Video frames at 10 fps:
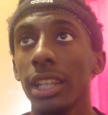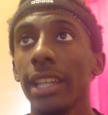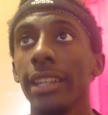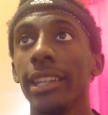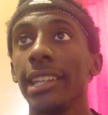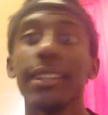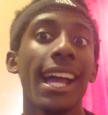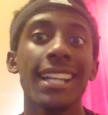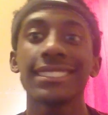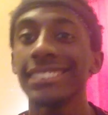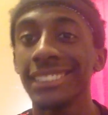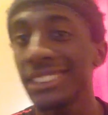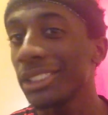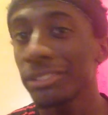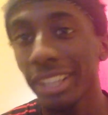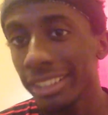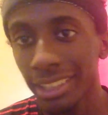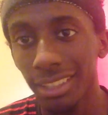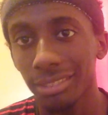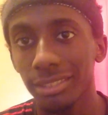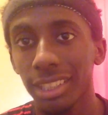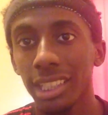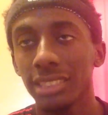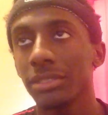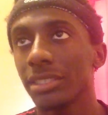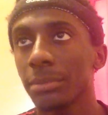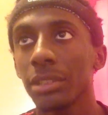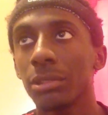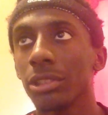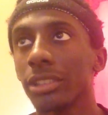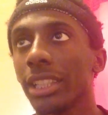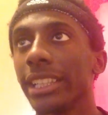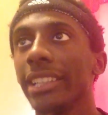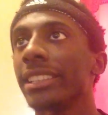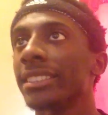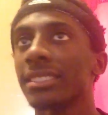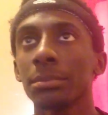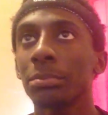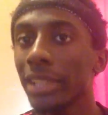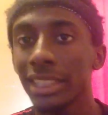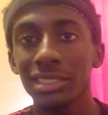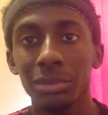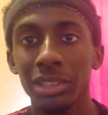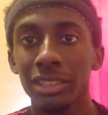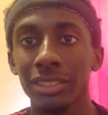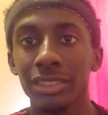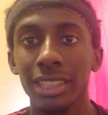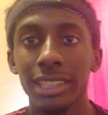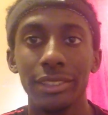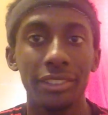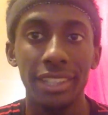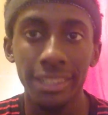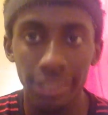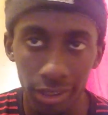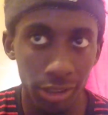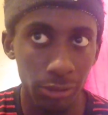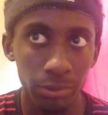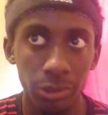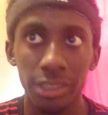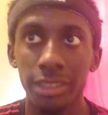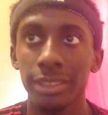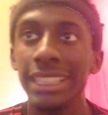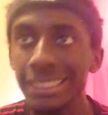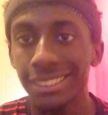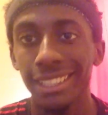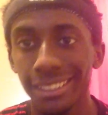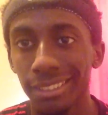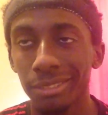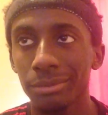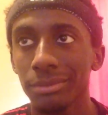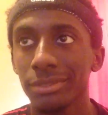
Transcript: And they're actually in jail right now, as we speak. And they're in some place where they're getting help or they need to get help.